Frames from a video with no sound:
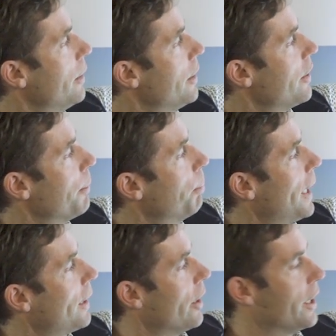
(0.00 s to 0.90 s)
this is the
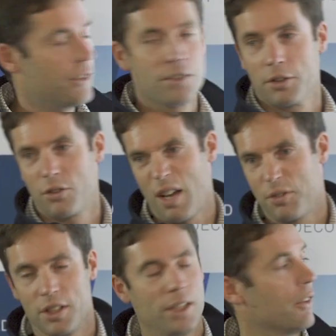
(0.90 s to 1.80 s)
black line here, this is a
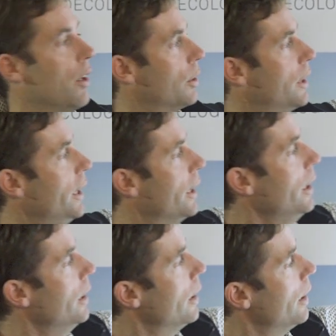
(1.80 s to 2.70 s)
graph's a year old
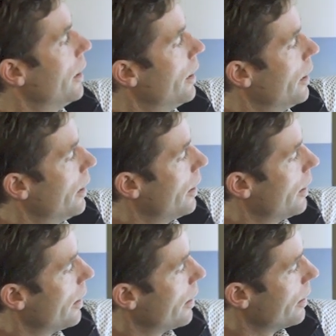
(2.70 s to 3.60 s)
clearly,
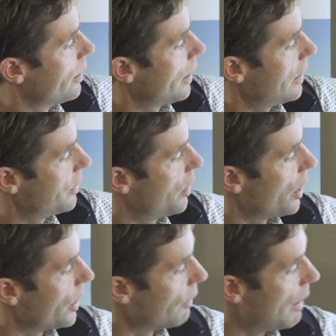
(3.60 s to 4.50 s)
that's
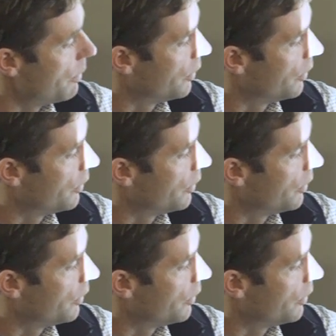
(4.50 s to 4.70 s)
kind of the rate we've